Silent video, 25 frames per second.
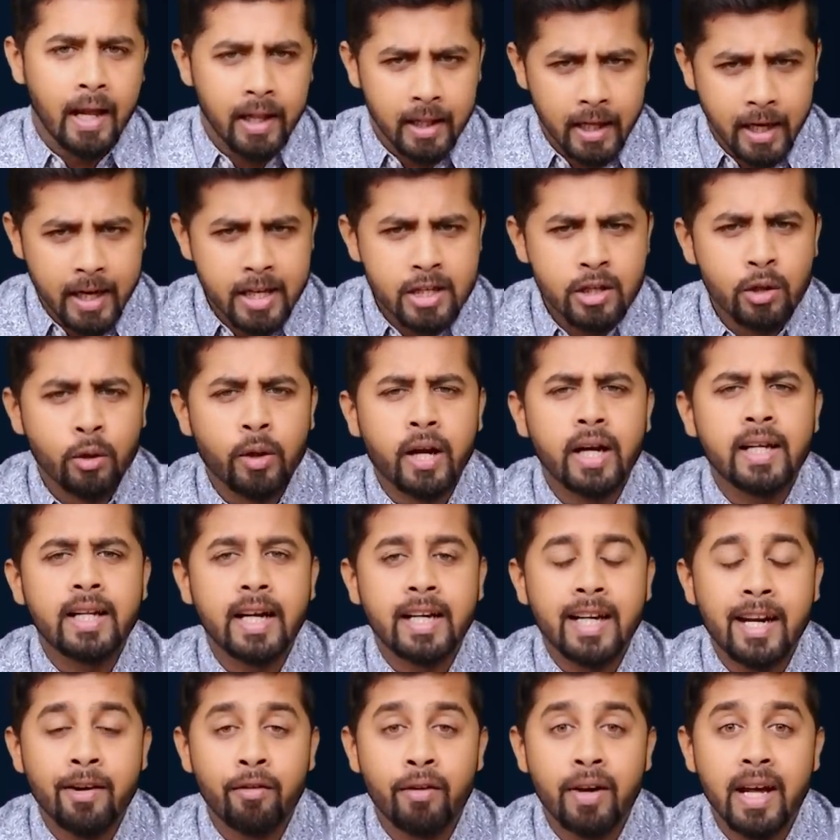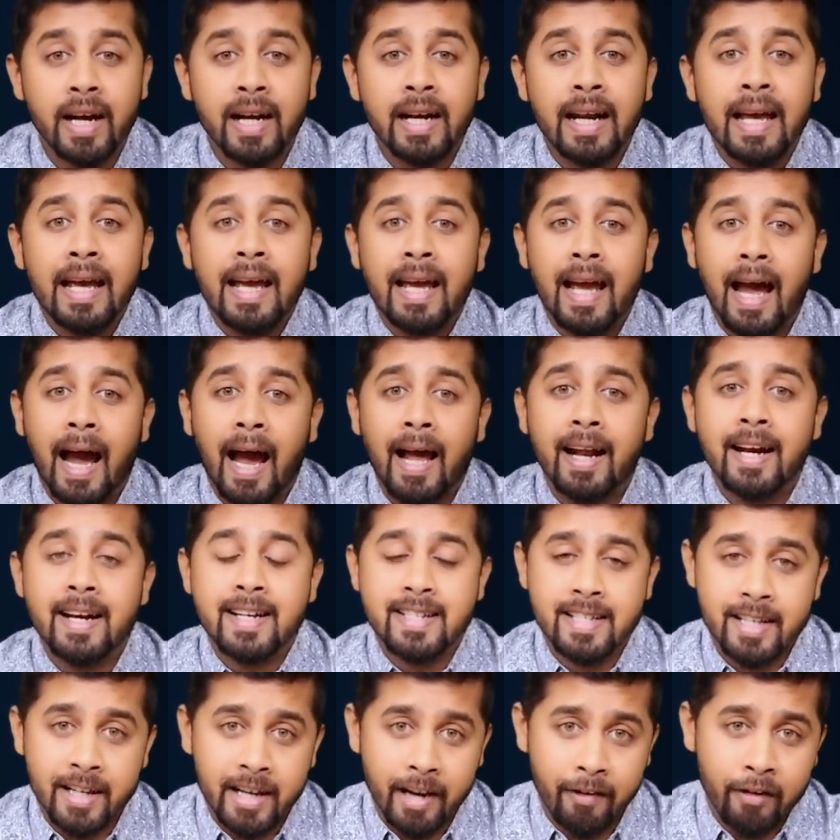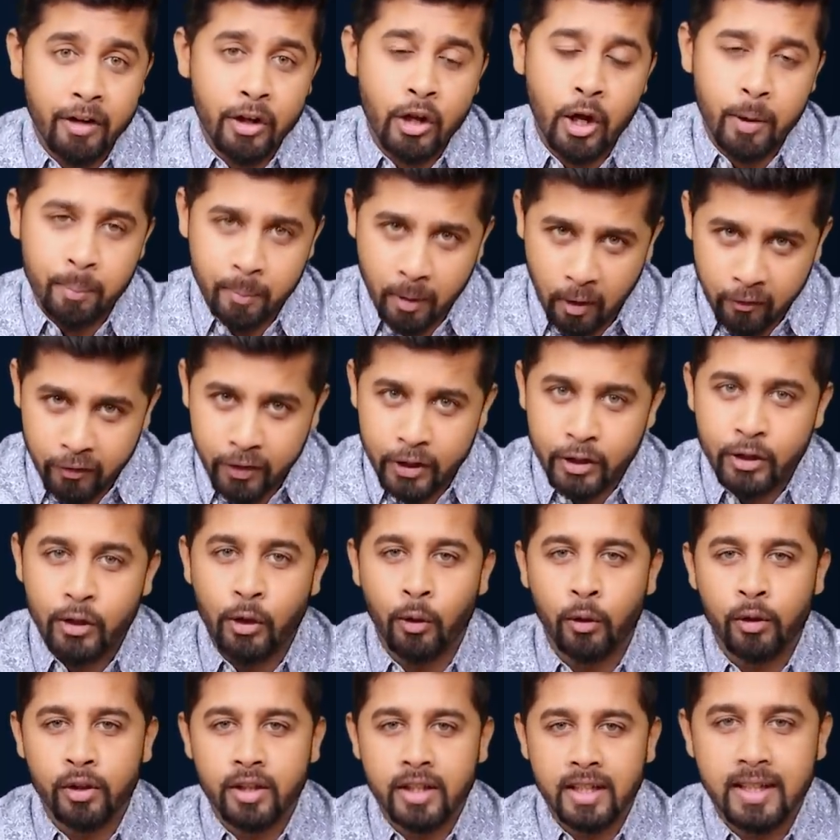Let us look at the dividend and its revenue and profit growth.